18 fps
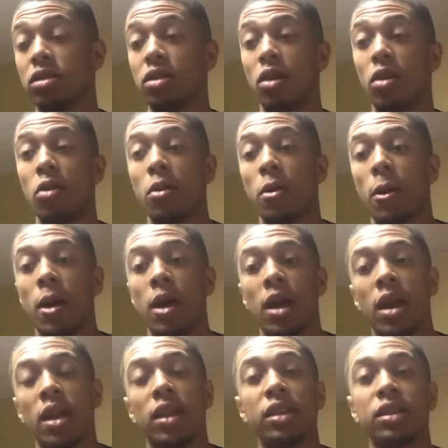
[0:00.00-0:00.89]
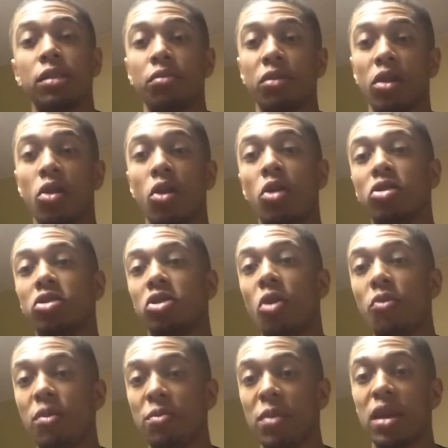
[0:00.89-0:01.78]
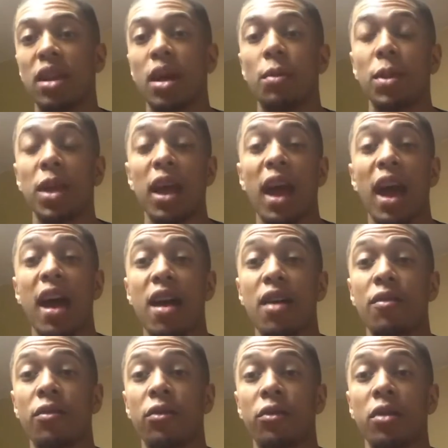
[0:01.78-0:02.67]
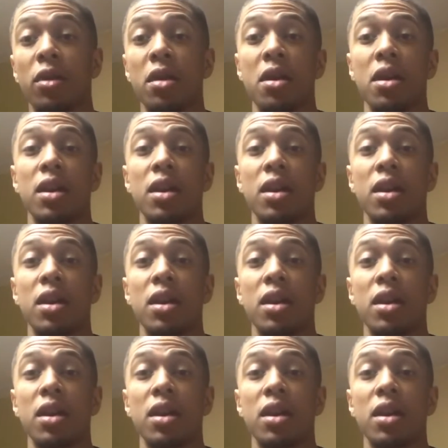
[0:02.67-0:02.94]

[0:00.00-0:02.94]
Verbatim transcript: So there's something called dopamine that we have